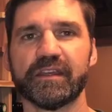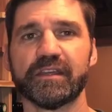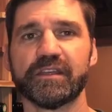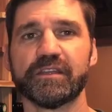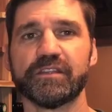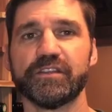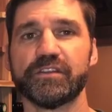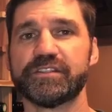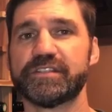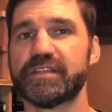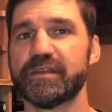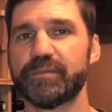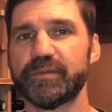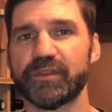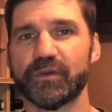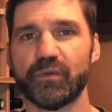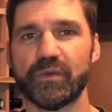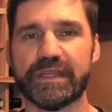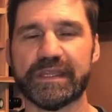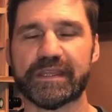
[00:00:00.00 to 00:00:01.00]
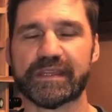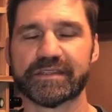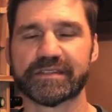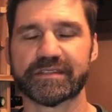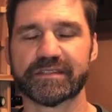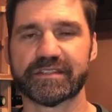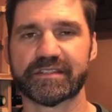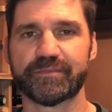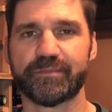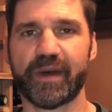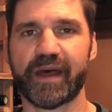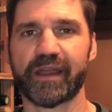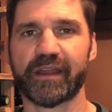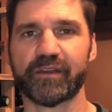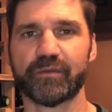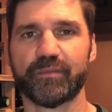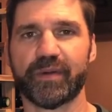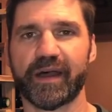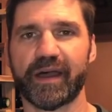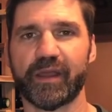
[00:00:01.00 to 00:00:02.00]
Your tip of the week is
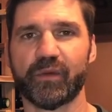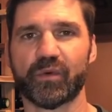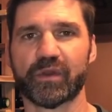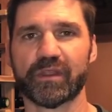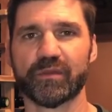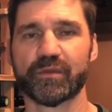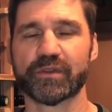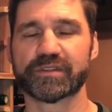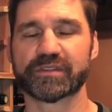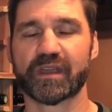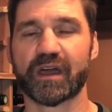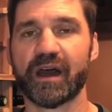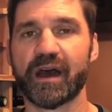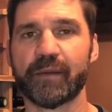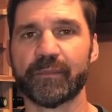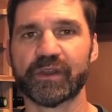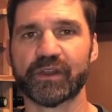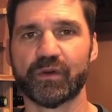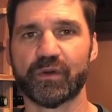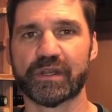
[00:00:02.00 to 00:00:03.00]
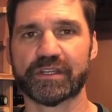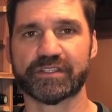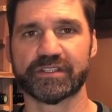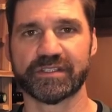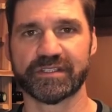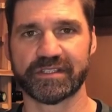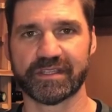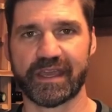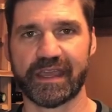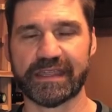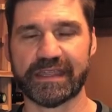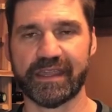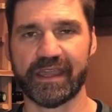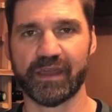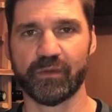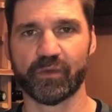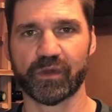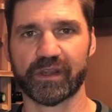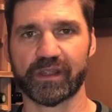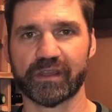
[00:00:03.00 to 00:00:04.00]
inspired by one of the most common questions I
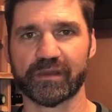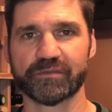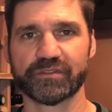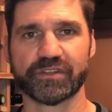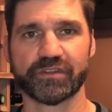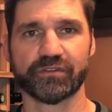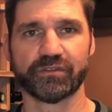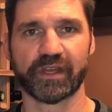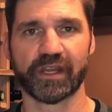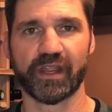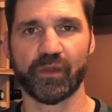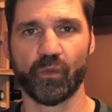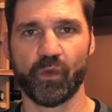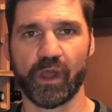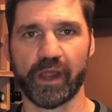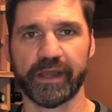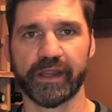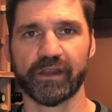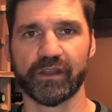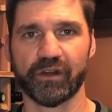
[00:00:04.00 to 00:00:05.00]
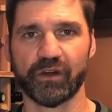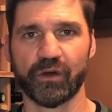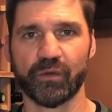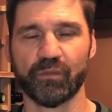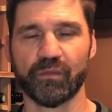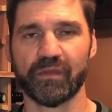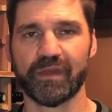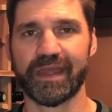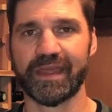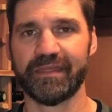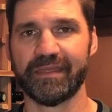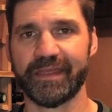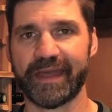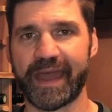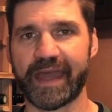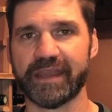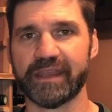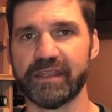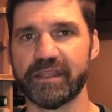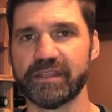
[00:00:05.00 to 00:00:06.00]
get when it comes to drinking wine at home, and
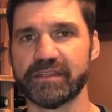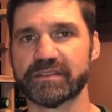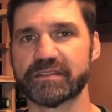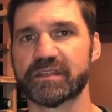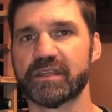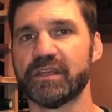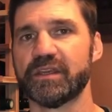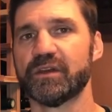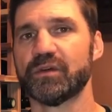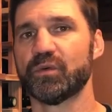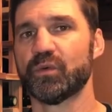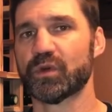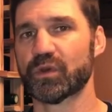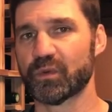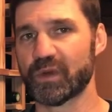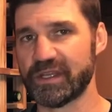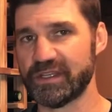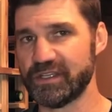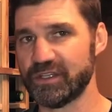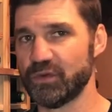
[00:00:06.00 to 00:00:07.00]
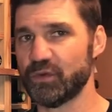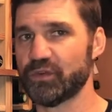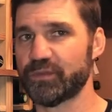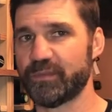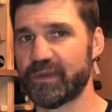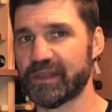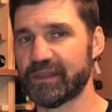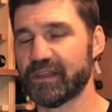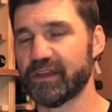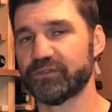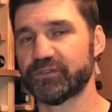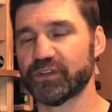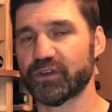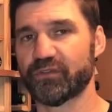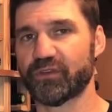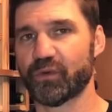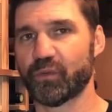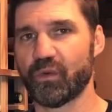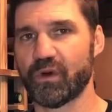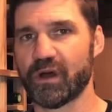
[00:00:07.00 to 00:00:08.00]
that is, what do I do with my
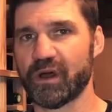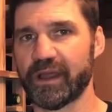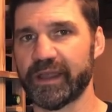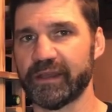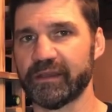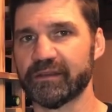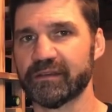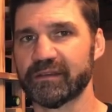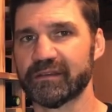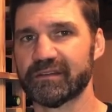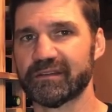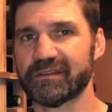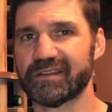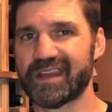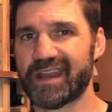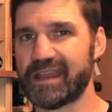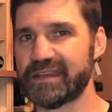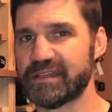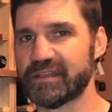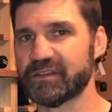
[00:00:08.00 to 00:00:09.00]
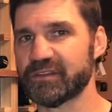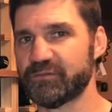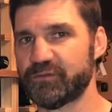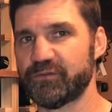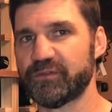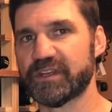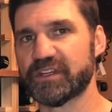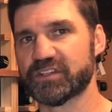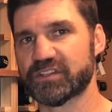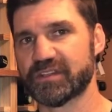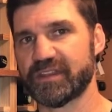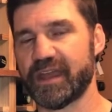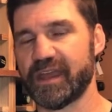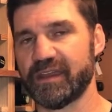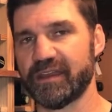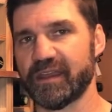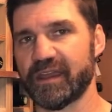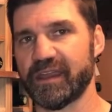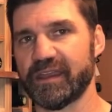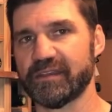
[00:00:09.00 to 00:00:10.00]
leftover wine that I didn't finish that
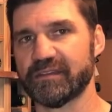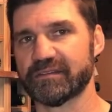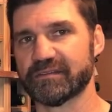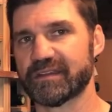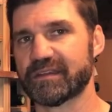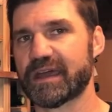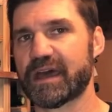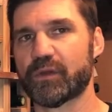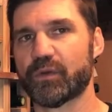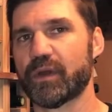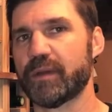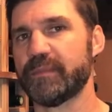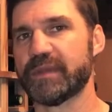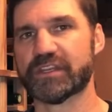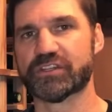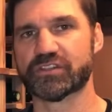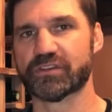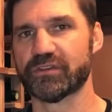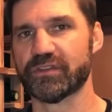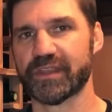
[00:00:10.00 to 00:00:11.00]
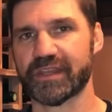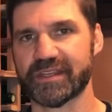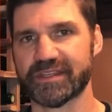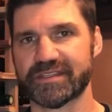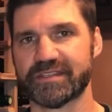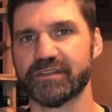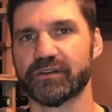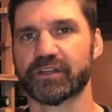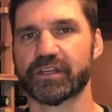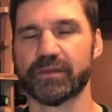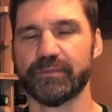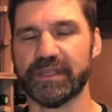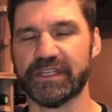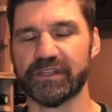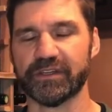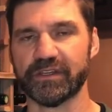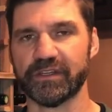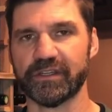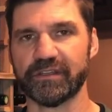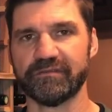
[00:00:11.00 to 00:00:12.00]
night? How do I make sure that it's still going to be
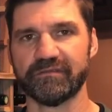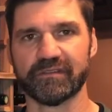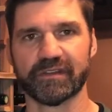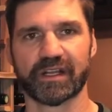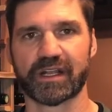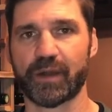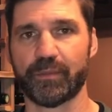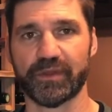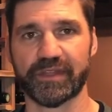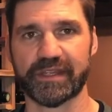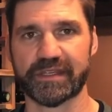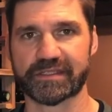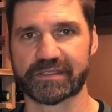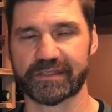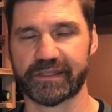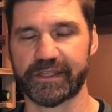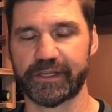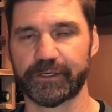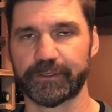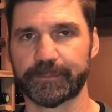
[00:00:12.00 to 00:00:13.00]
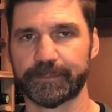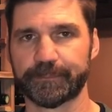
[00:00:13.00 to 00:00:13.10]
good a couple days later?